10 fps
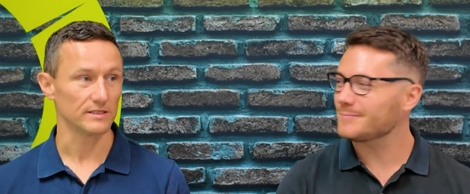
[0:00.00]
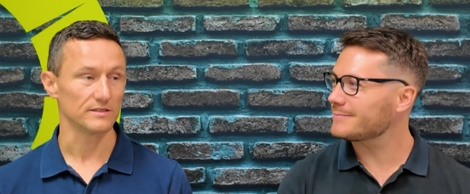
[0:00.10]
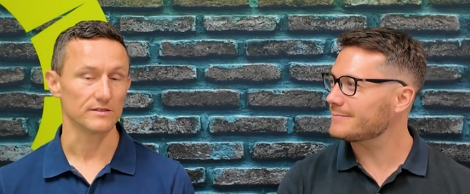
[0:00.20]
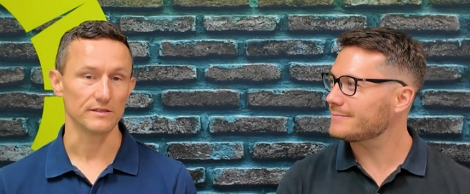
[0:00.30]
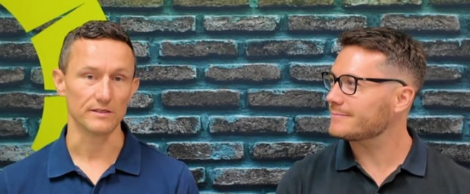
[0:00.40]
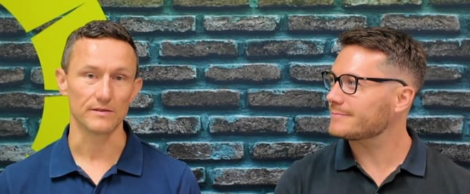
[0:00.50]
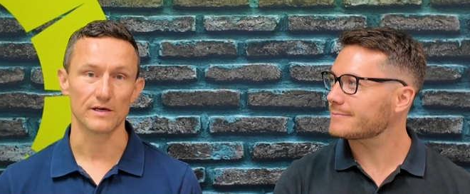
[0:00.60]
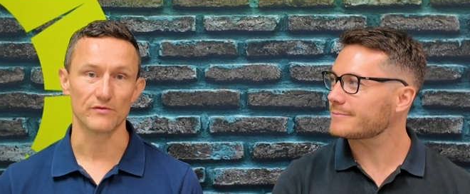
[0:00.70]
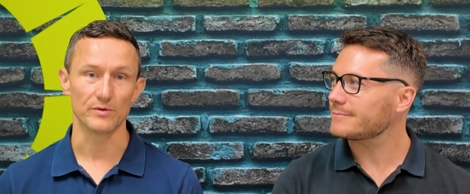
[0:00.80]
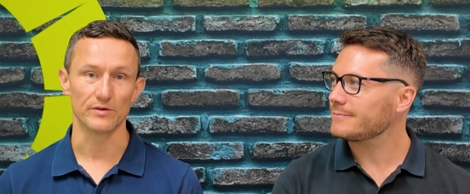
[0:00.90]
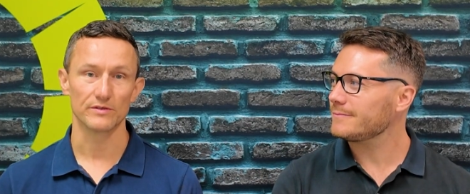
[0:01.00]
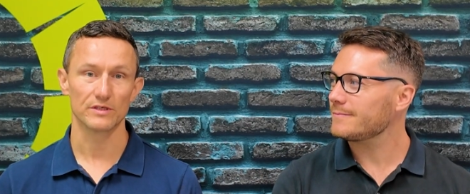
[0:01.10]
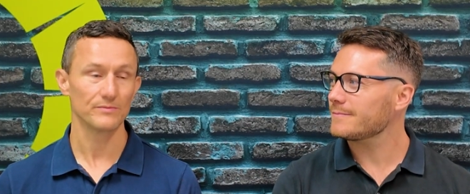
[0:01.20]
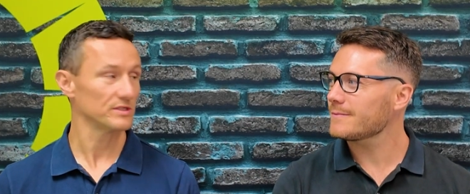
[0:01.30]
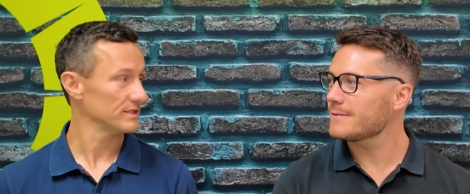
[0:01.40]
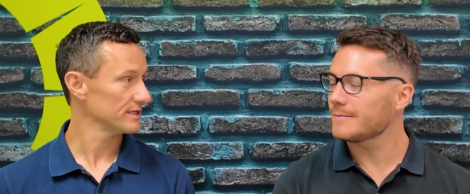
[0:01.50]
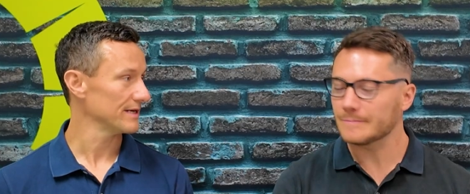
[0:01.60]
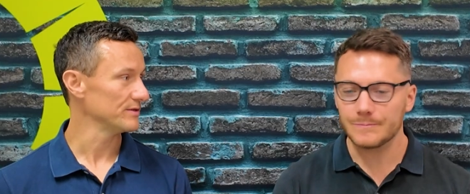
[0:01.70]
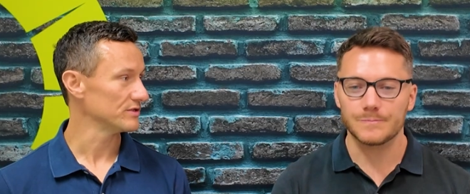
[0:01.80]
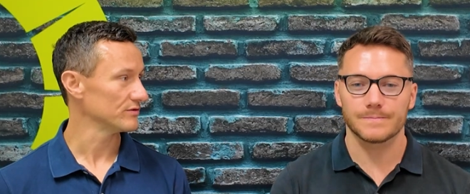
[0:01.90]
Speaker 1: since the government subsidy
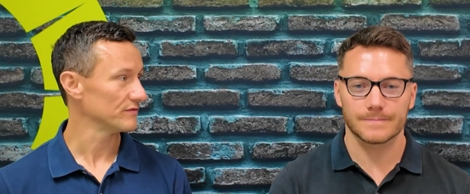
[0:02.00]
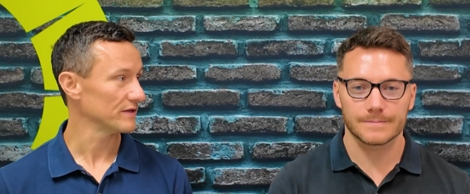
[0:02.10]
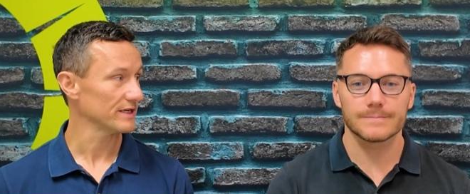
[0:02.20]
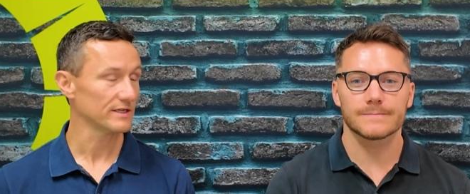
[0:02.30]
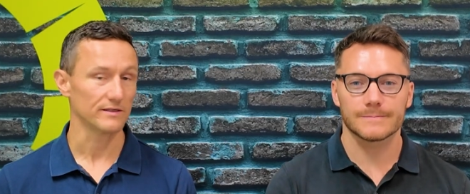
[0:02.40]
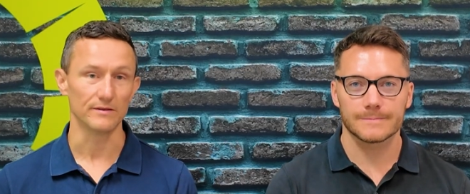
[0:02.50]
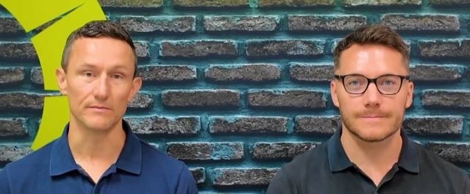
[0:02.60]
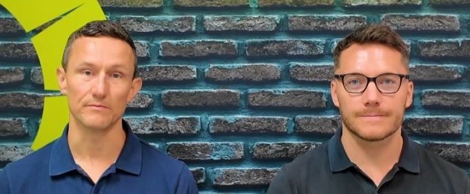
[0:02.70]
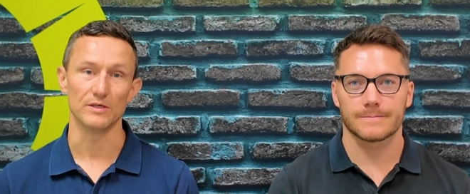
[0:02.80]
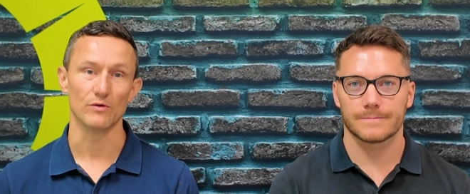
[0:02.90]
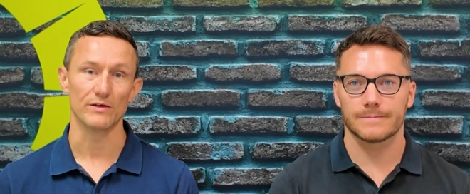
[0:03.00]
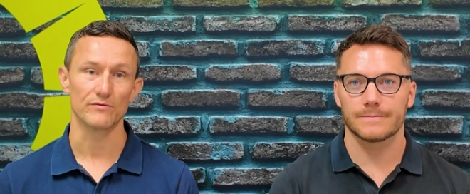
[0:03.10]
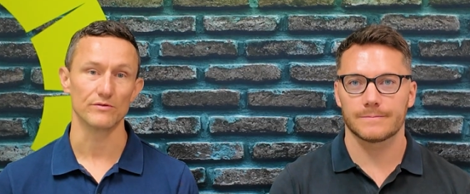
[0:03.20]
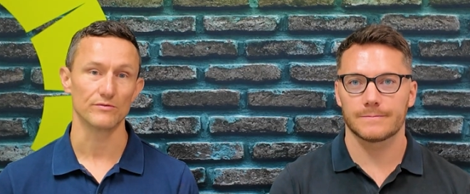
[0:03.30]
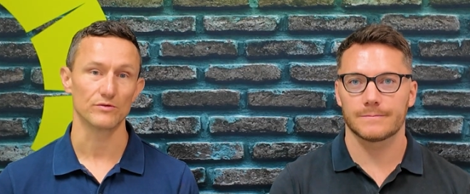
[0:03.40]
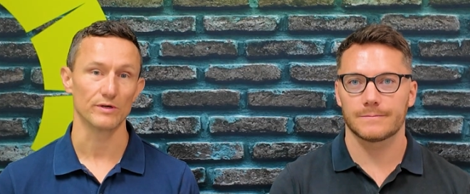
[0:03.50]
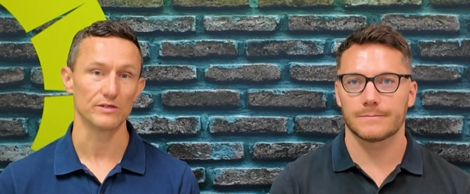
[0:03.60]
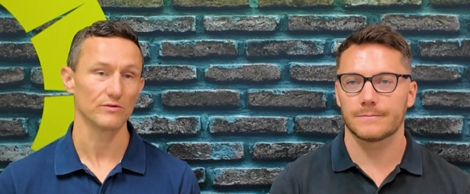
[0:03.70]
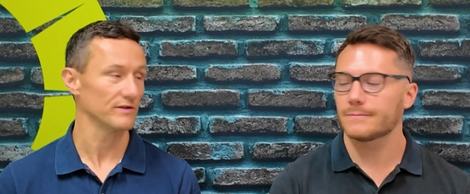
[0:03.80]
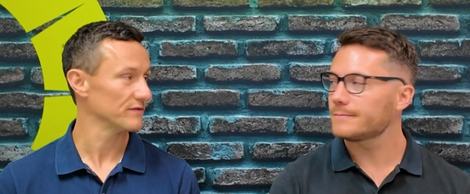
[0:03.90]
came into effect in midway through
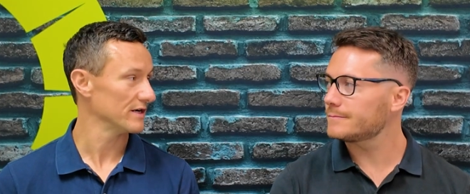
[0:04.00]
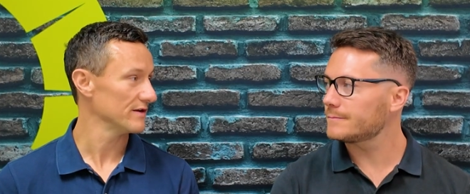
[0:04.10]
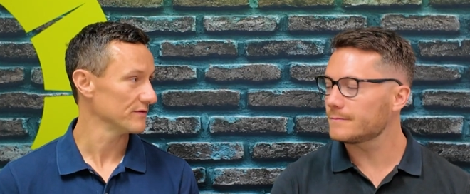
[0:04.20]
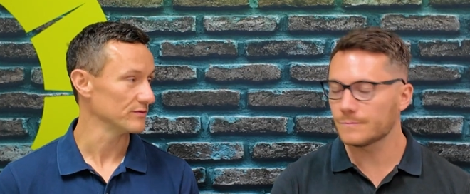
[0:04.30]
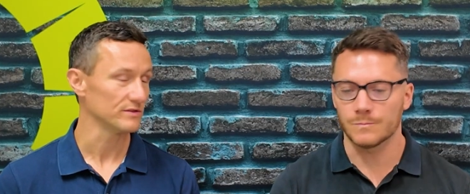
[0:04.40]
2025.